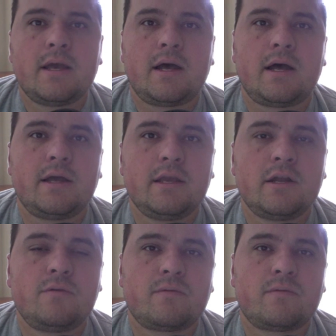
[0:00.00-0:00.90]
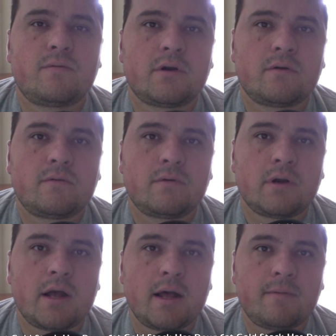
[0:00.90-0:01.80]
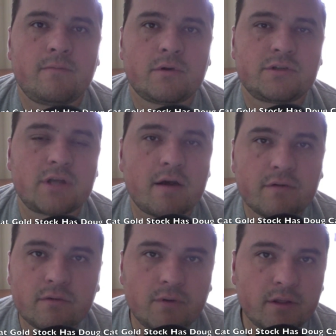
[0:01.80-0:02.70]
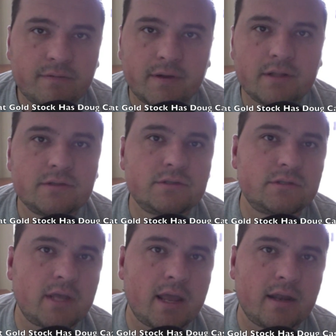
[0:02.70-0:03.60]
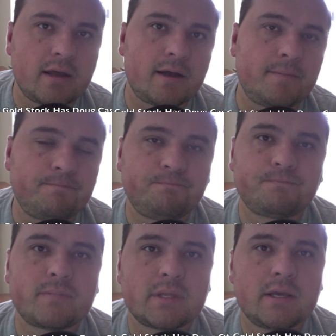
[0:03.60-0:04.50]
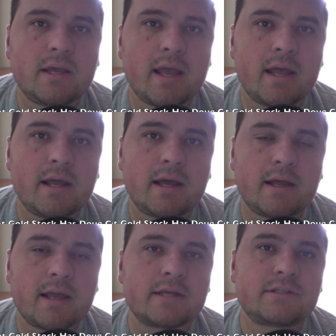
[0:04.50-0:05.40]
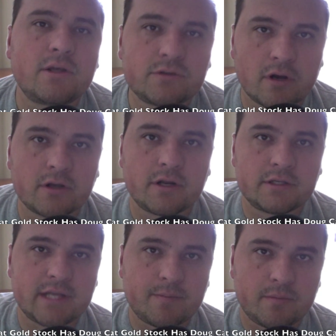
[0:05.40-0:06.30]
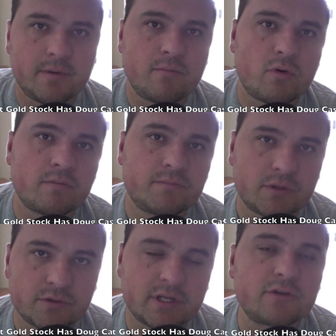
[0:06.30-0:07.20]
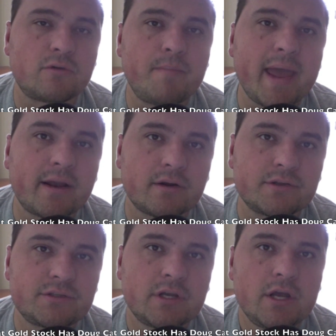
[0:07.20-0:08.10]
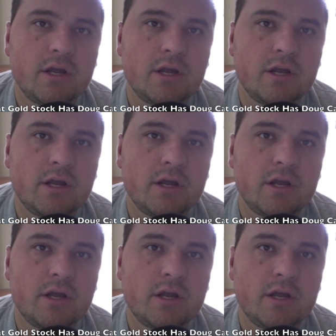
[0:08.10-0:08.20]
We're sovereign wealth funds, and I guess those aren't a good example, but more so central bankers.